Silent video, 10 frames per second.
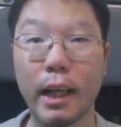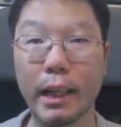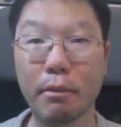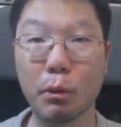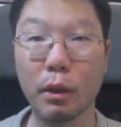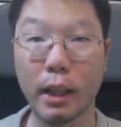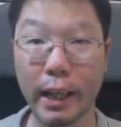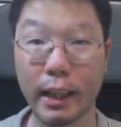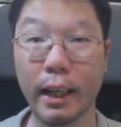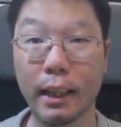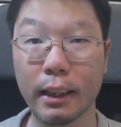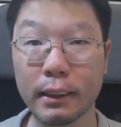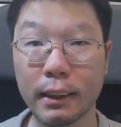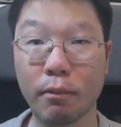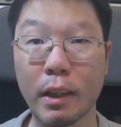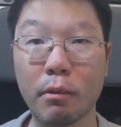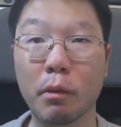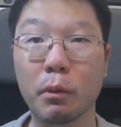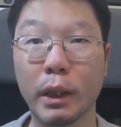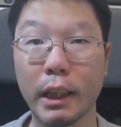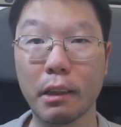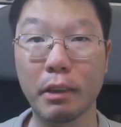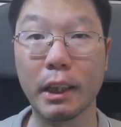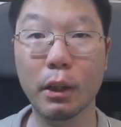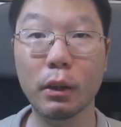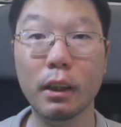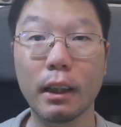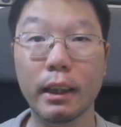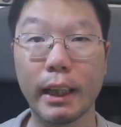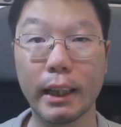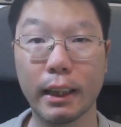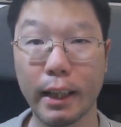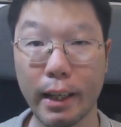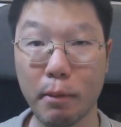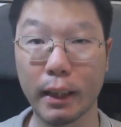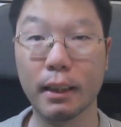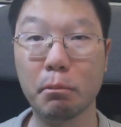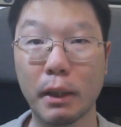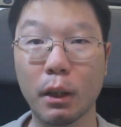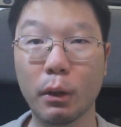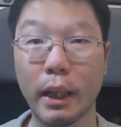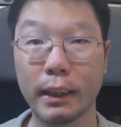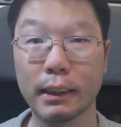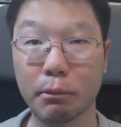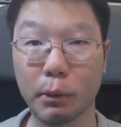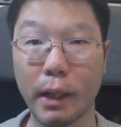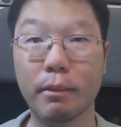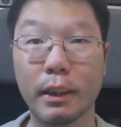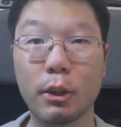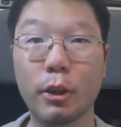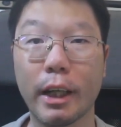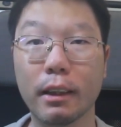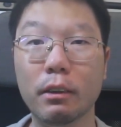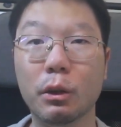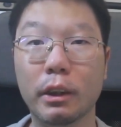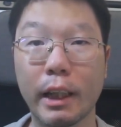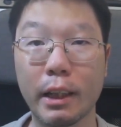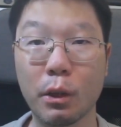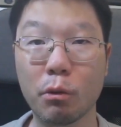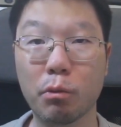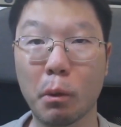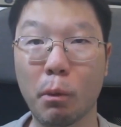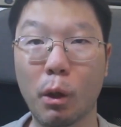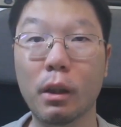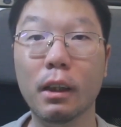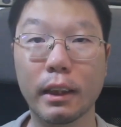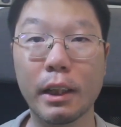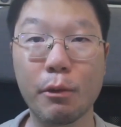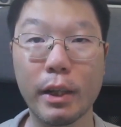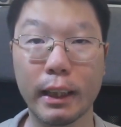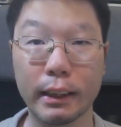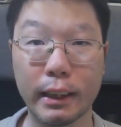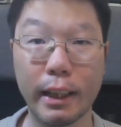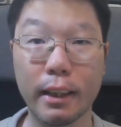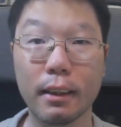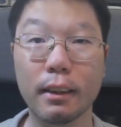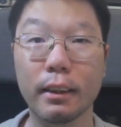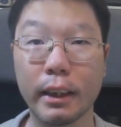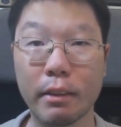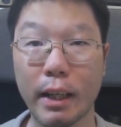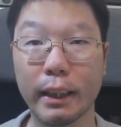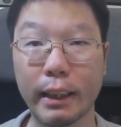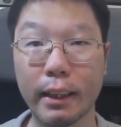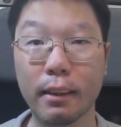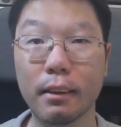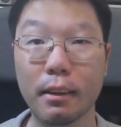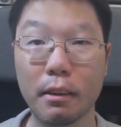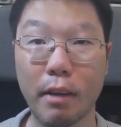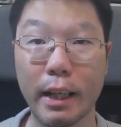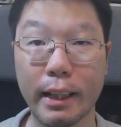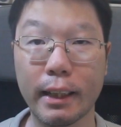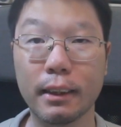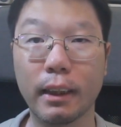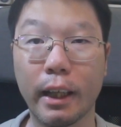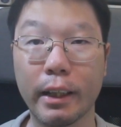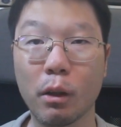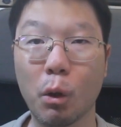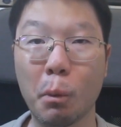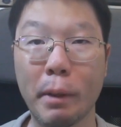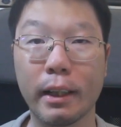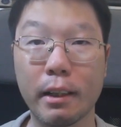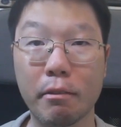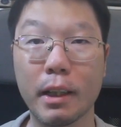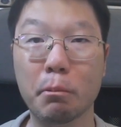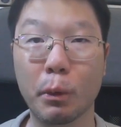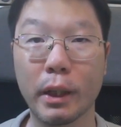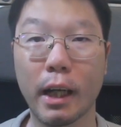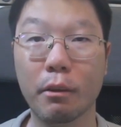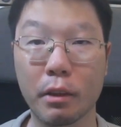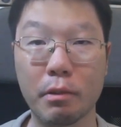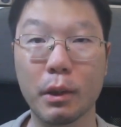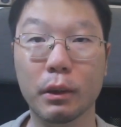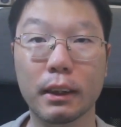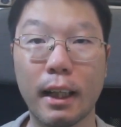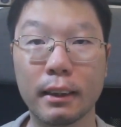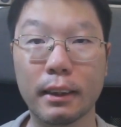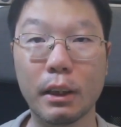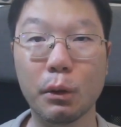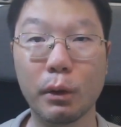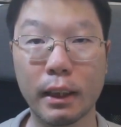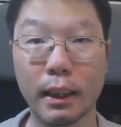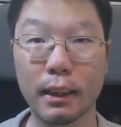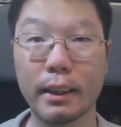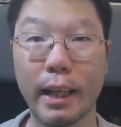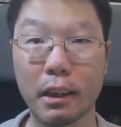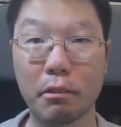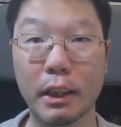and if you like and learn something from today's video, hit the like button below and subscribe to this channel to stay tuned for more in real estate, investing, finance, and home and living product reviews. And see you in the next